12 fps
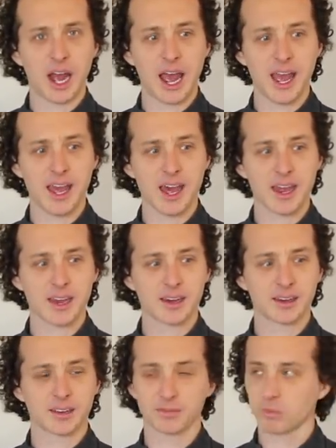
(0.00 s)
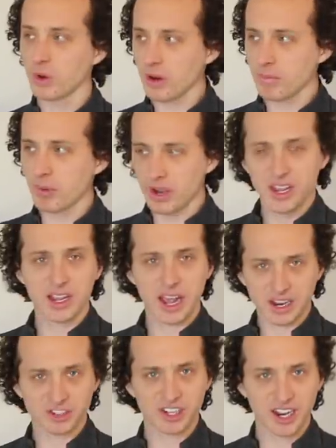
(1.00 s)
And we're pretty
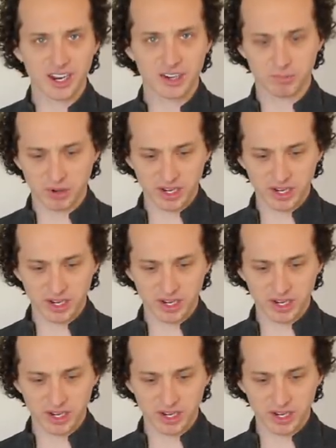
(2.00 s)
educated,